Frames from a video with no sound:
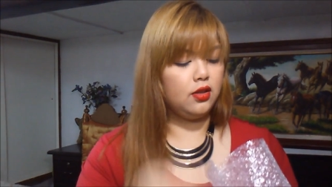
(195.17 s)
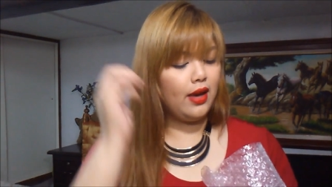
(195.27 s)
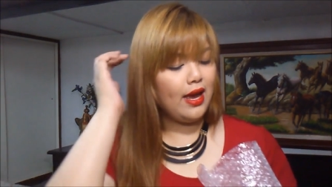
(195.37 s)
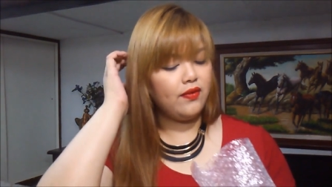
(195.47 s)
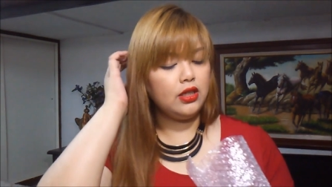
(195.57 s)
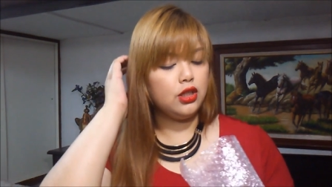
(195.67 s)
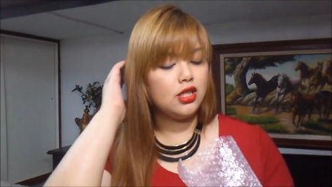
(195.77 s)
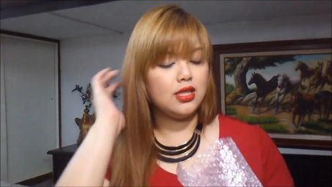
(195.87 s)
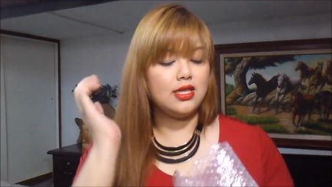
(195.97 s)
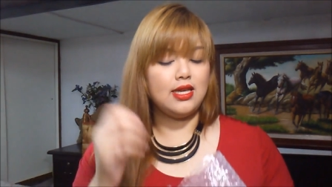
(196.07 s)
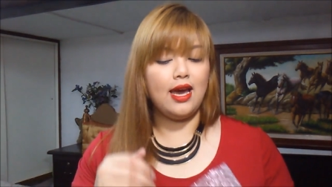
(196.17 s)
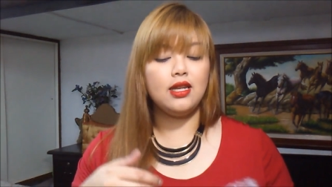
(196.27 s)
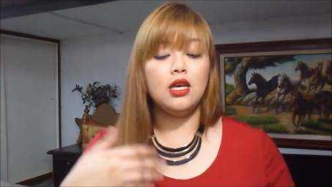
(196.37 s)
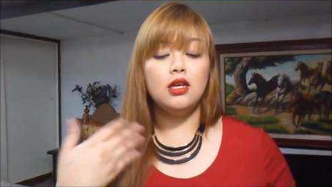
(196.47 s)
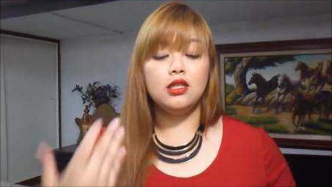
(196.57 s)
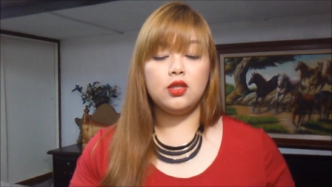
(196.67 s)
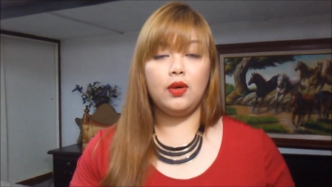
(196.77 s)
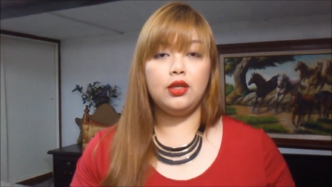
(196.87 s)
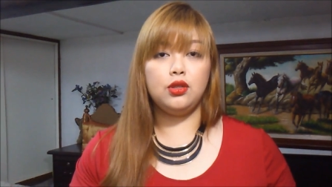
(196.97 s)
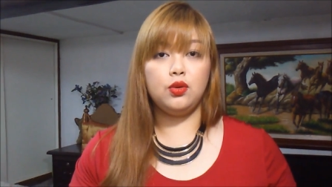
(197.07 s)
you know I haven't used this yet so
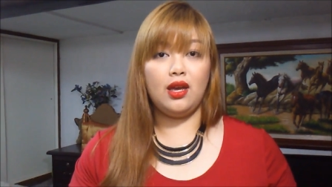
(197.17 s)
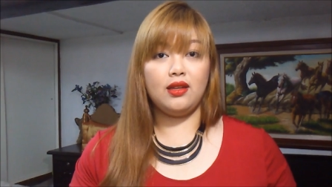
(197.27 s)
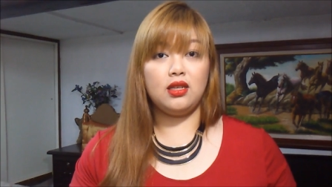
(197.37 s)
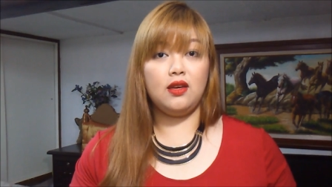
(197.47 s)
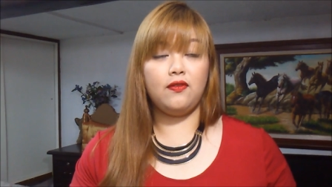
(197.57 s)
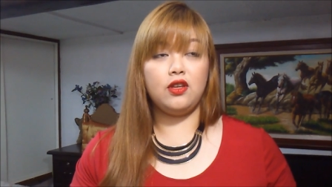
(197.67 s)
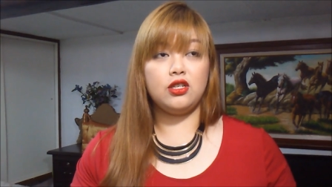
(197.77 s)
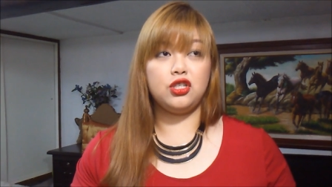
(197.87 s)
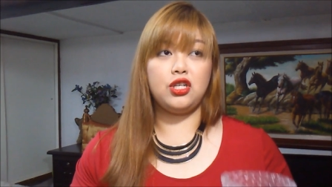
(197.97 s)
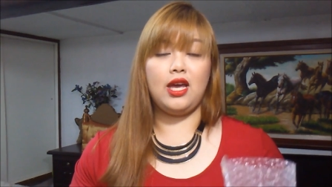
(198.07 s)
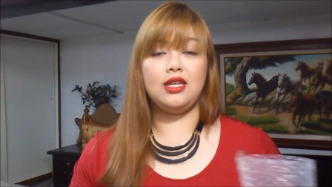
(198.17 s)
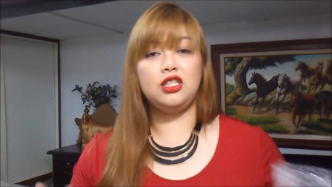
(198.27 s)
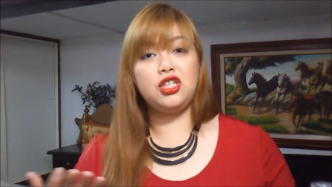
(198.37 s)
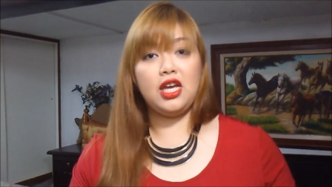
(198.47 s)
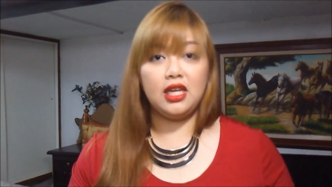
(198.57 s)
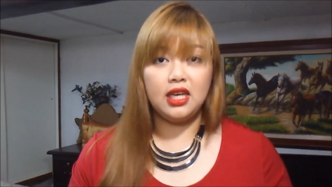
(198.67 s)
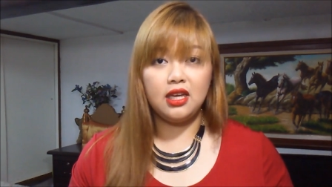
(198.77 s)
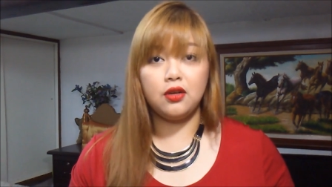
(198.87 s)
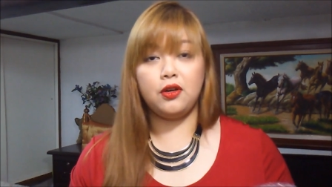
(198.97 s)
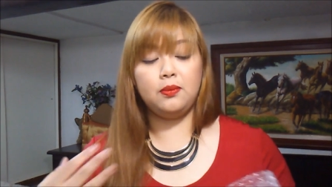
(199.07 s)
I don't know yet if there's any
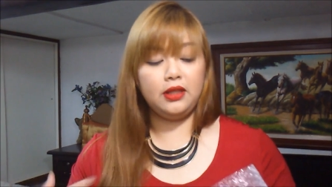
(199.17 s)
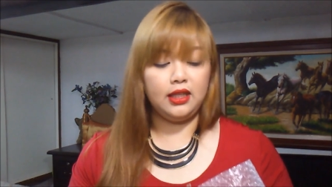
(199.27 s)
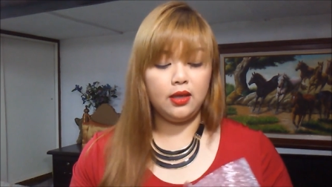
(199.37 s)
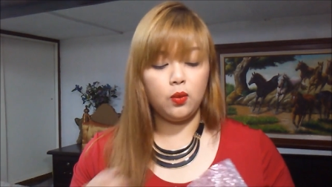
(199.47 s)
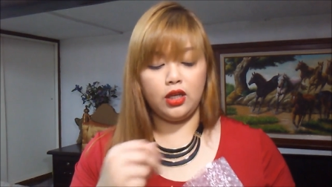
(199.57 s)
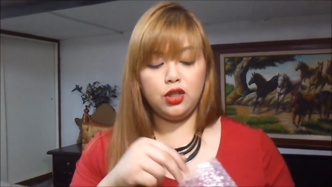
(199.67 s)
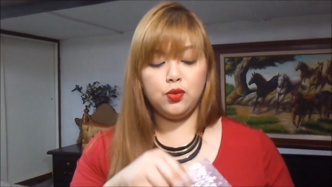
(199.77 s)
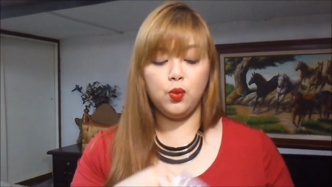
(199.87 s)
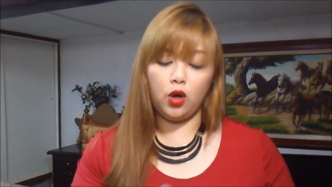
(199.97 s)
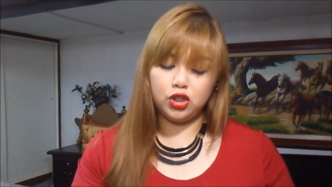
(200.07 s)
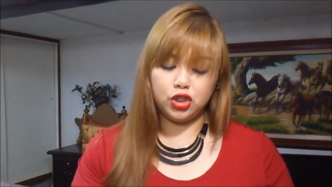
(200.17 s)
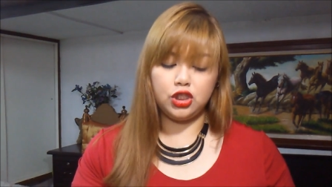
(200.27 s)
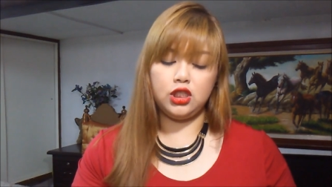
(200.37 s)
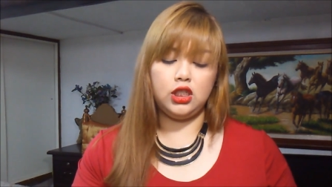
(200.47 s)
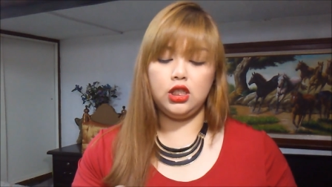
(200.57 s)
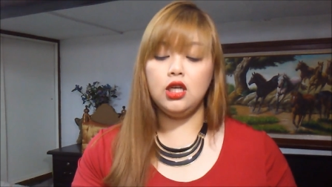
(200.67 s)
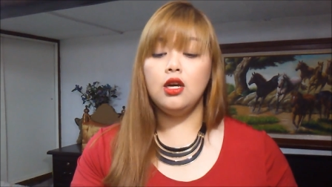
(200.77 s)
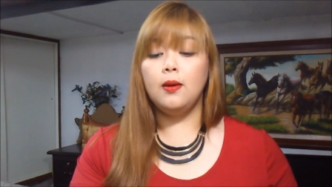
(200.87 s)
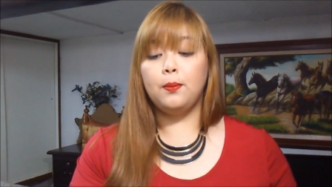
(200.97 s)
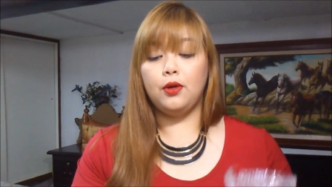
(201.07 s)
shedding or bleeding when you wash the
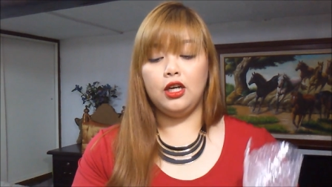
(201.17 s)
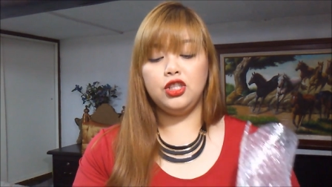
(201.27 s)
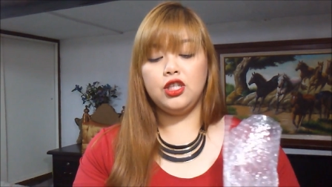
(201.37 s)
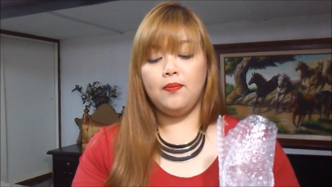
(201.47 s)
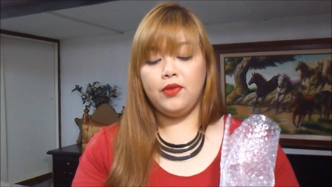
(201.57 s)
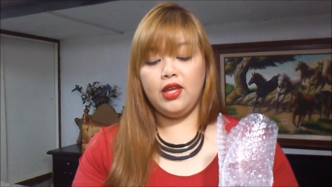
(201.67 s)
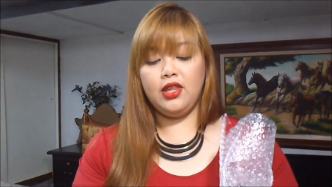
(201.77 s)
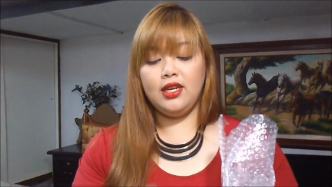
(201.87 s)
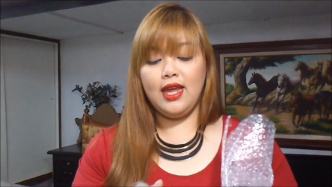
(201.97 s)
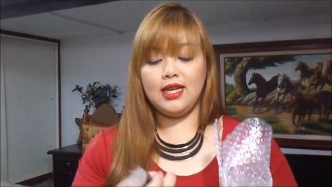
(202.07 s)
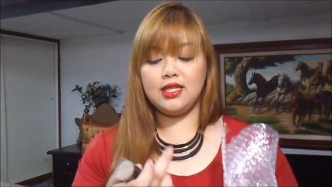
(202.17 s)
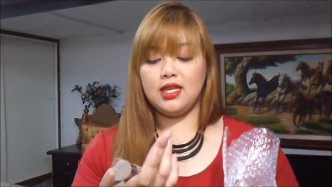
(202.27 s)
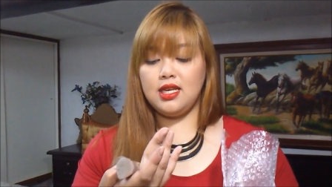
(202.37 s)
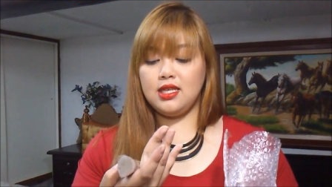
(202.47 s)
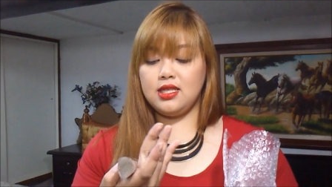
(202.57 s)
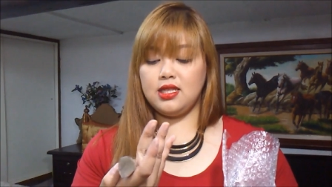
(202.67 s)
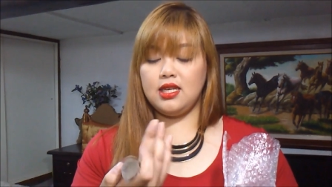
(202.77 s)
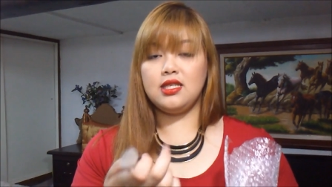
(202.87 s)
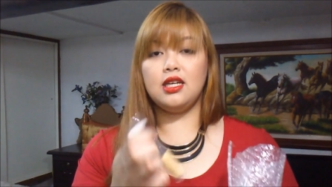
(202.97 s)
brush and the next is this